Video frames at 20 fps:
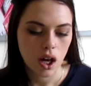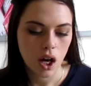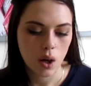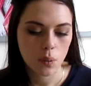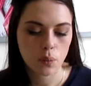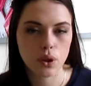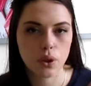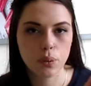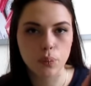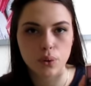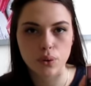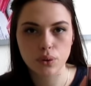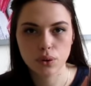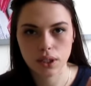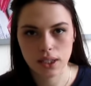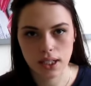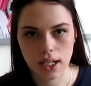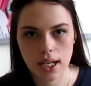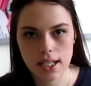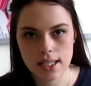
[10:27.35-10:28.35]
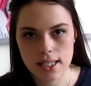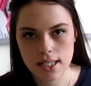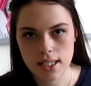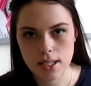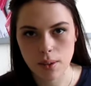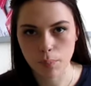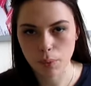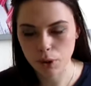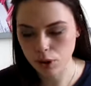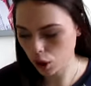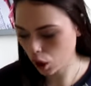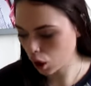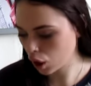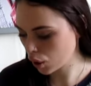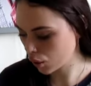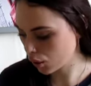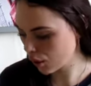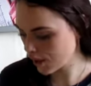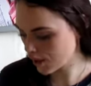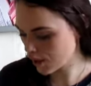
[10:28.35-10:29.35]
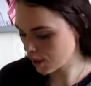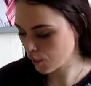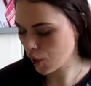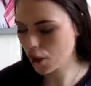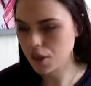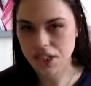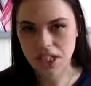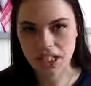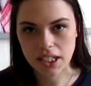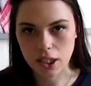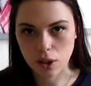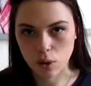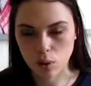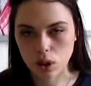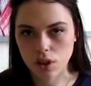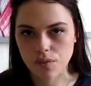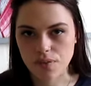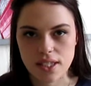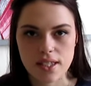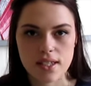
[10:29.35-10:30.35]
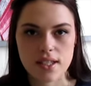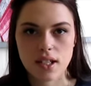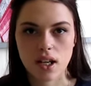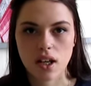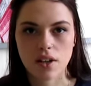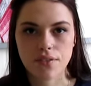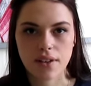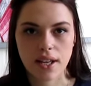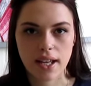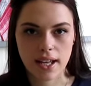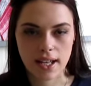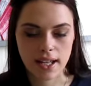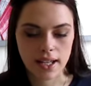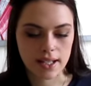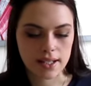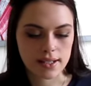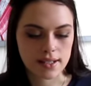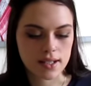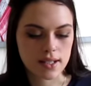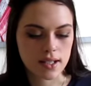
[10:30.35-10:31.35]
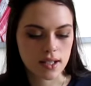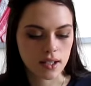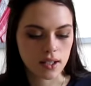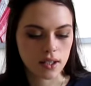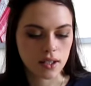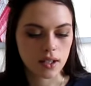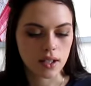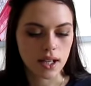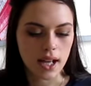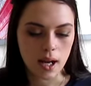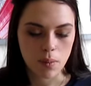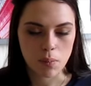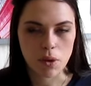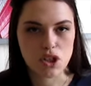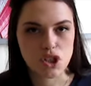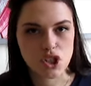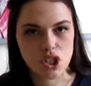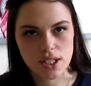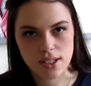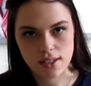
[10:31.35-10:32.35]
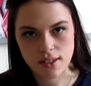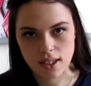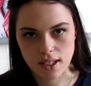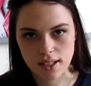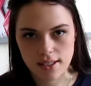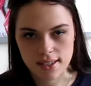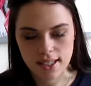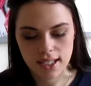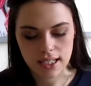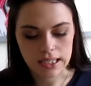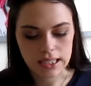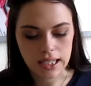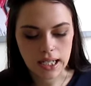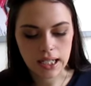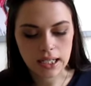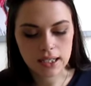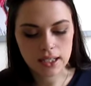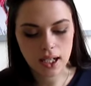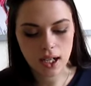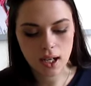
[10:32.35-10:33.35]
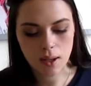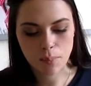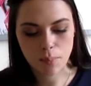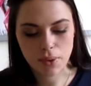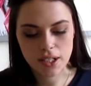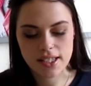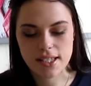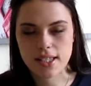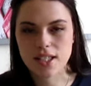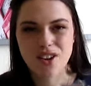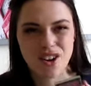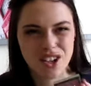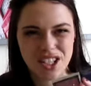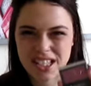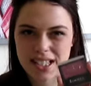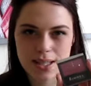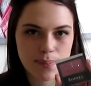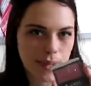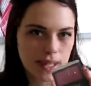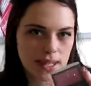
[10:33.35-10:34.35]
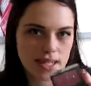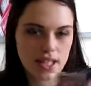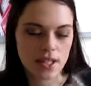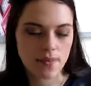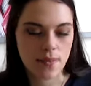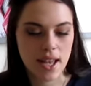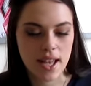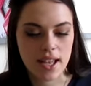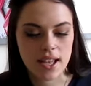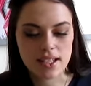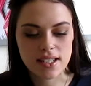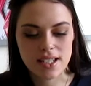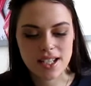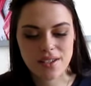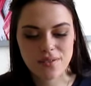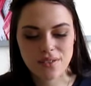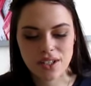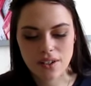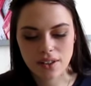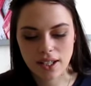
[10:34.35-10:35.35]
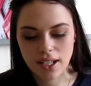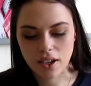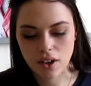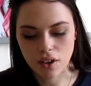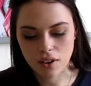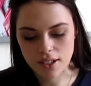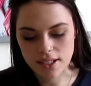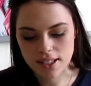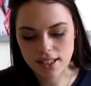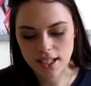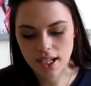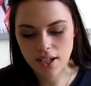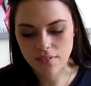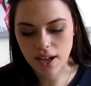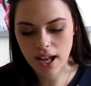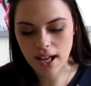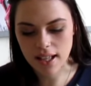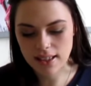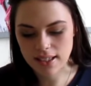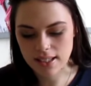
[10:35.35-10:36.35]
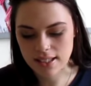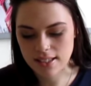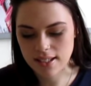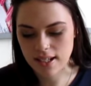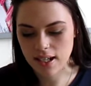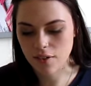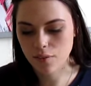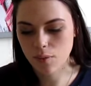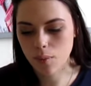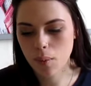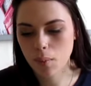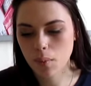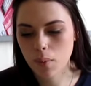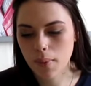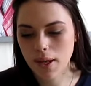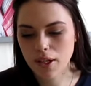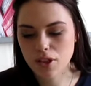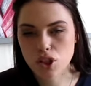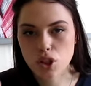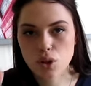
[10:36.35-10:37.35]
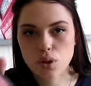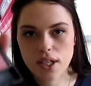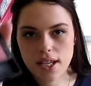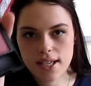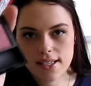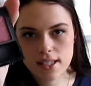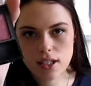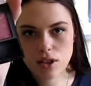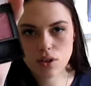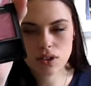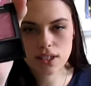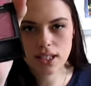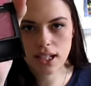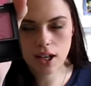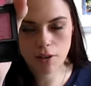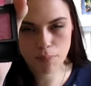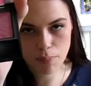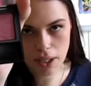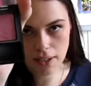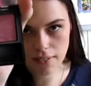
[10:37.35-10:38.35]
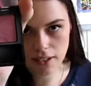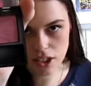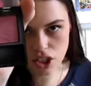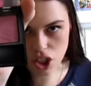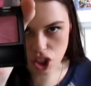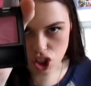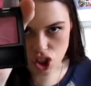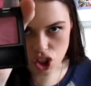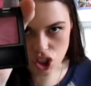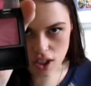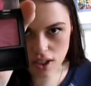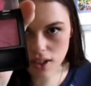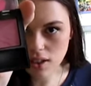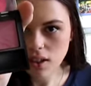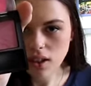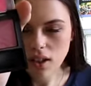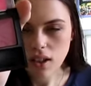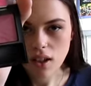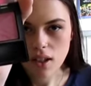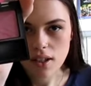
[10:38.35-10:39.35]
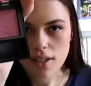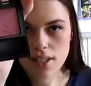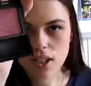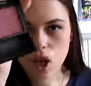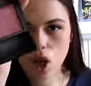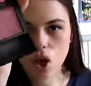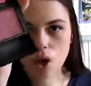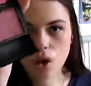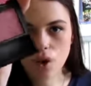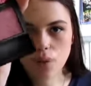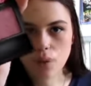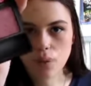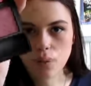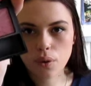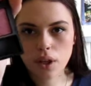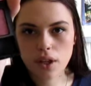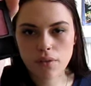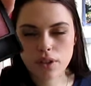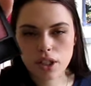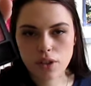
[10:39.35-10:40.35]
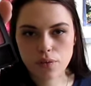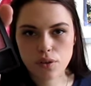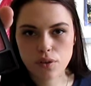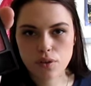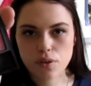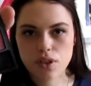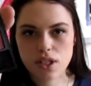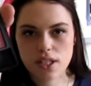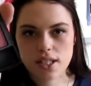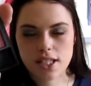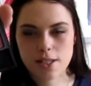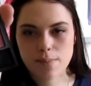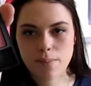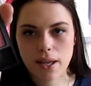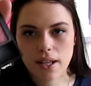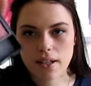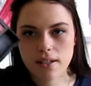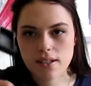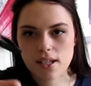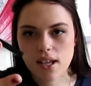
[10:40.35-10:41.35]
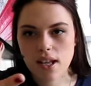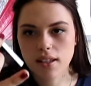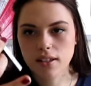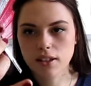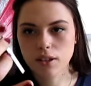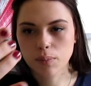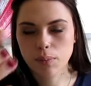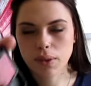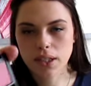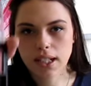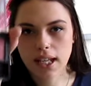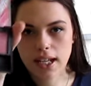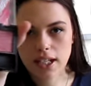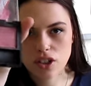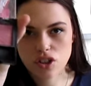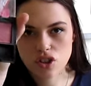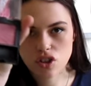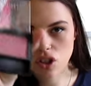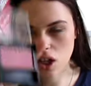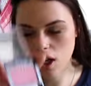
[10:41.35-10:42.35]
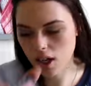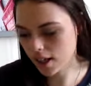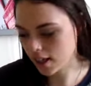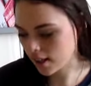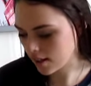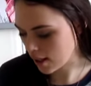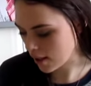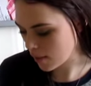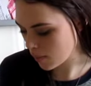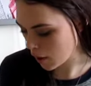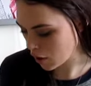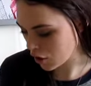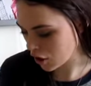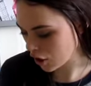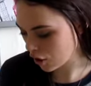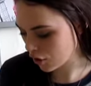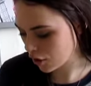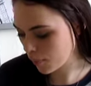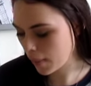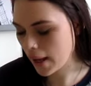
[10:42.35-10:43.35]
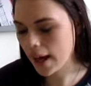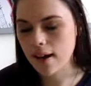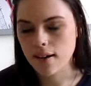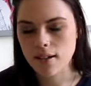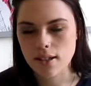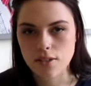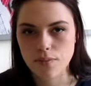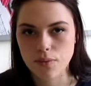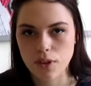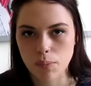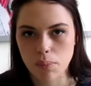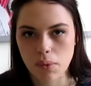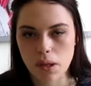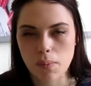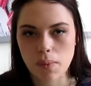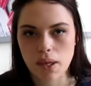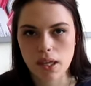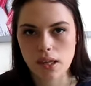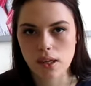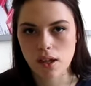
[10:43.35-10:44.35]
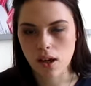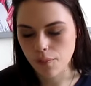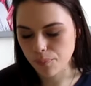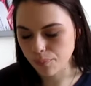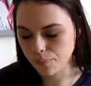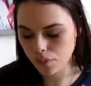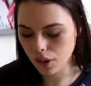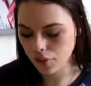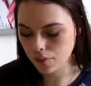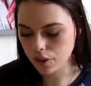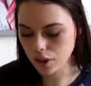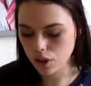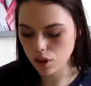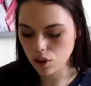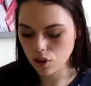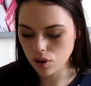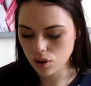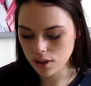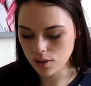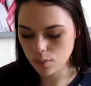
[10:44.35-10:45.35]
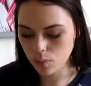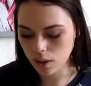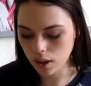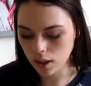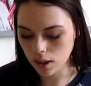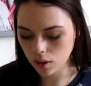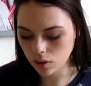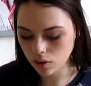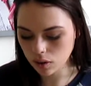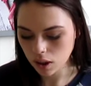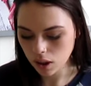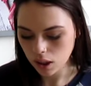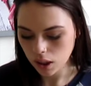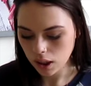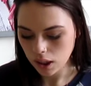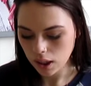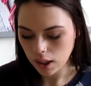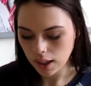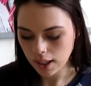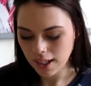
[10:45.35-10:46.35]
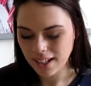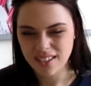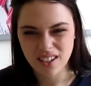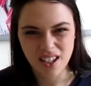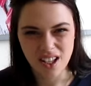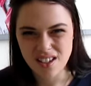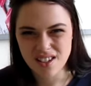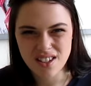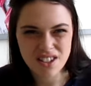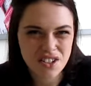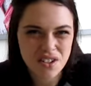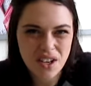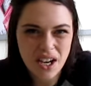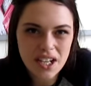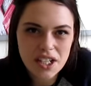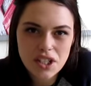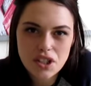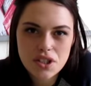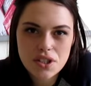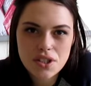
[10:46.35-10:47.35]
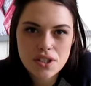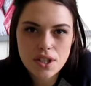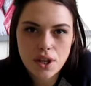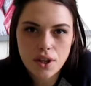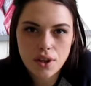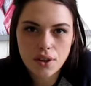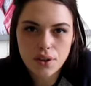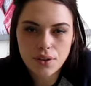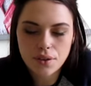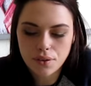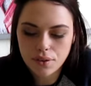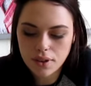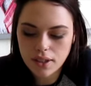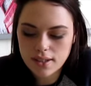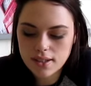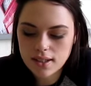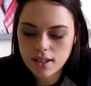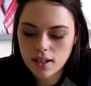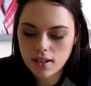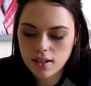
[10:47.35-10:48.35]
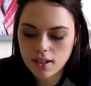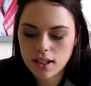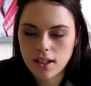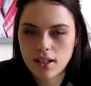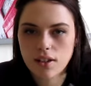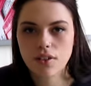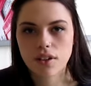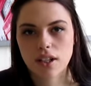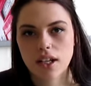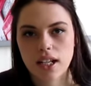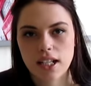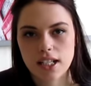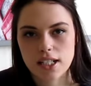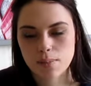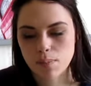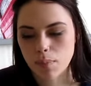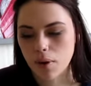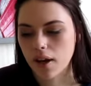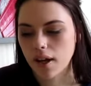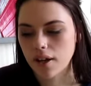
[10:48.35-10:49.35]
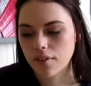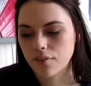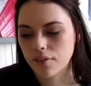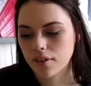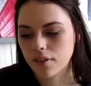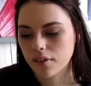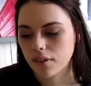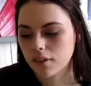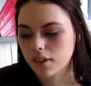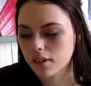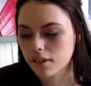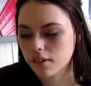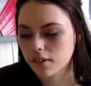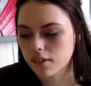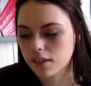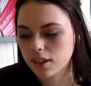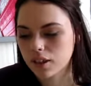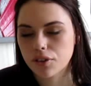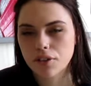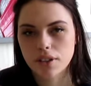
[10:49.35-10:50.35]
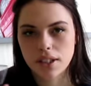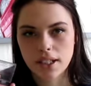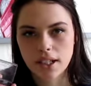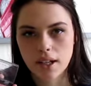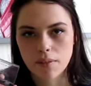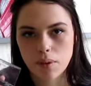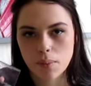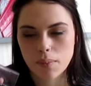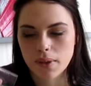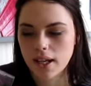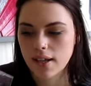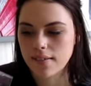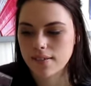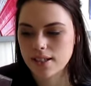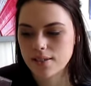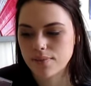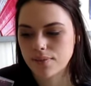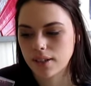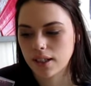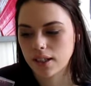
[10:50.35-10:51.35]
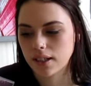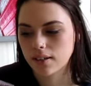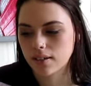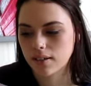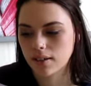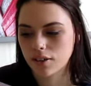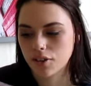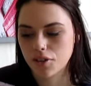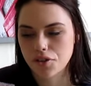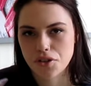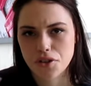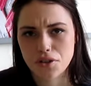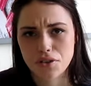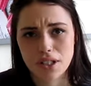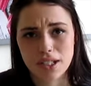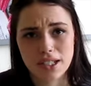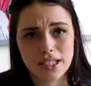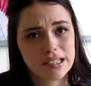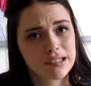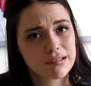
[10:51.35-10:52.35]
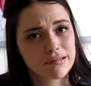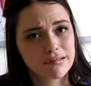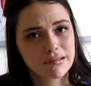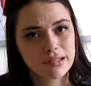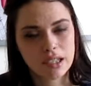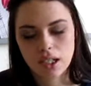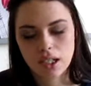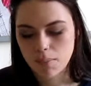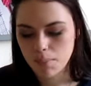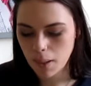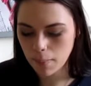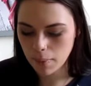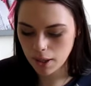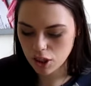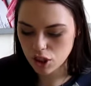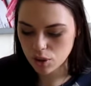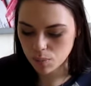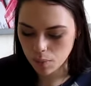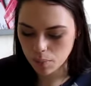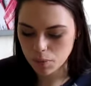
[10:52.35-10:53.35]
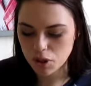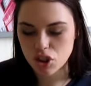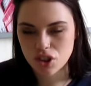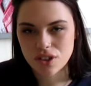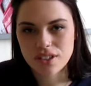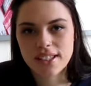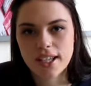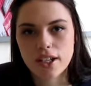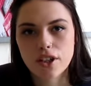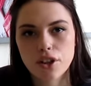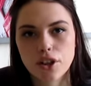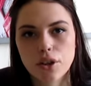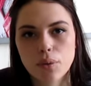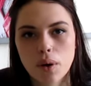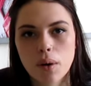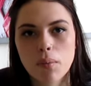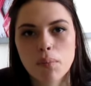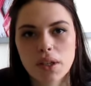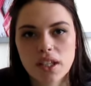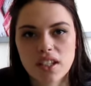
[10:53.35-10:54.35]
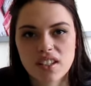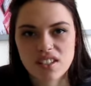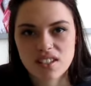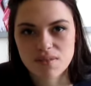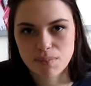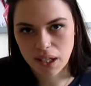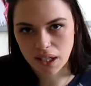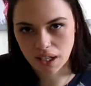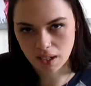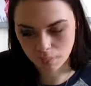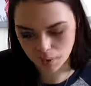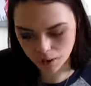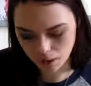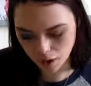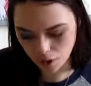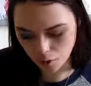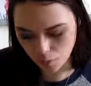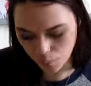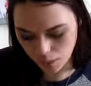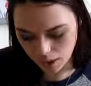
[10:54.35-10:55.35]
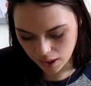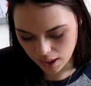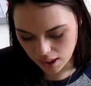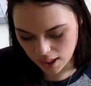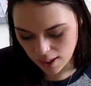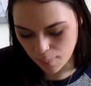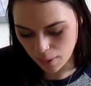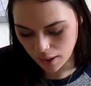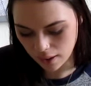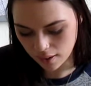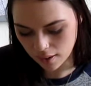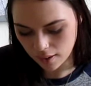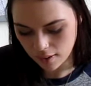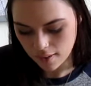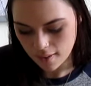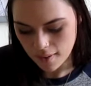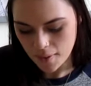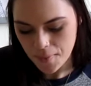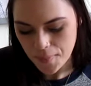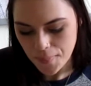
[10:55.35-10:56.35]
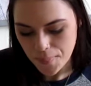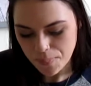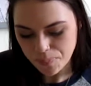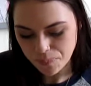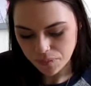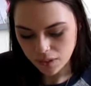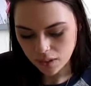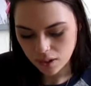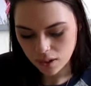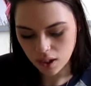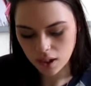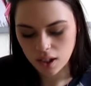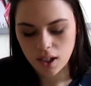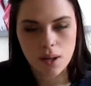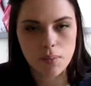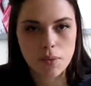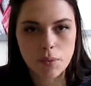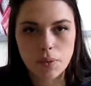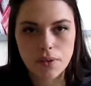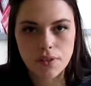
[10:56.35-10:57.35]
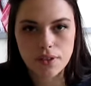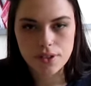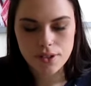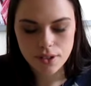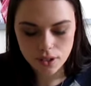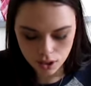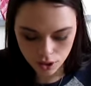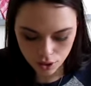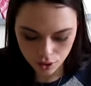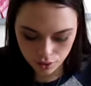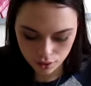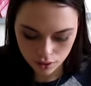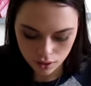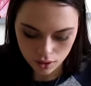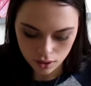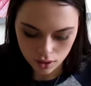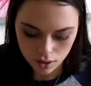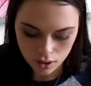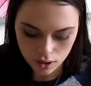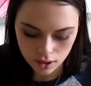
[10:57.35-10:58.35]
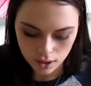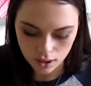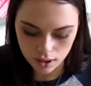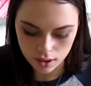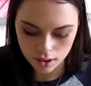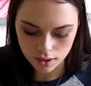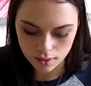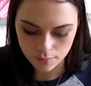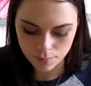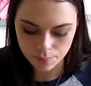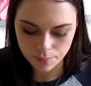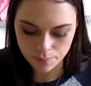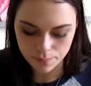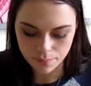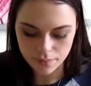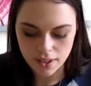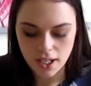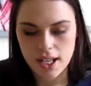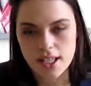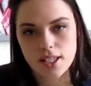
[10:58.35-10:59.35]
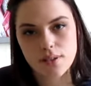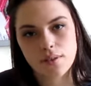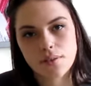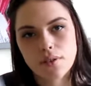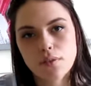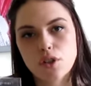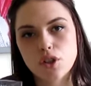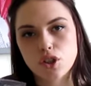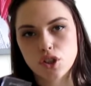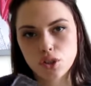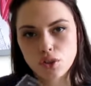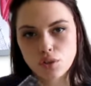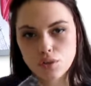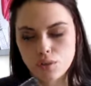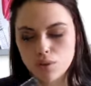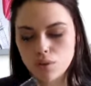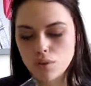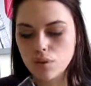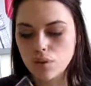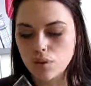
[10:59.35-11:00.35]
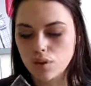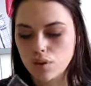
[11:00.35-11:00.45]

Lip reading: I will put links below as to where you can get all of this stuff and how much it is and things like that. But it's not expensive. And even it, like, honestly, I've had this now for probably about 2 years. It looks like I've barely touched it. So even if you did spend a little bit extra, especially on the powders for the BB, for the nude as well, it lasts you ages. So it's kind of like you're not going to need to buy it for, literally, I probably had this for like, I don't know, 2 years. Maybe I should probably just get a new one because makeup can go a bit icky, but I can't be bothered. So yeah, so even if you do